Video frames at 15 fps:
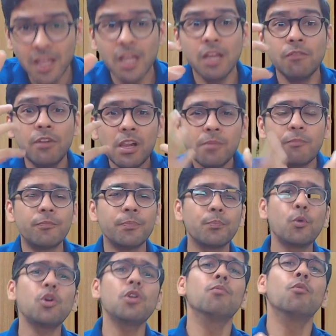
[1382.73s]
We'll
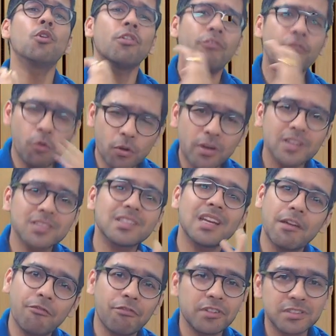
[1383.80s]
put more focus and
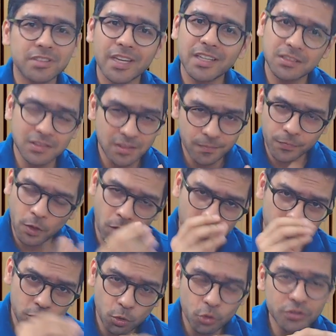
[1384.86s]
emphasize
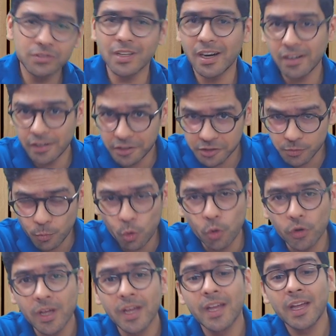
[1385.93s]
on those standards more,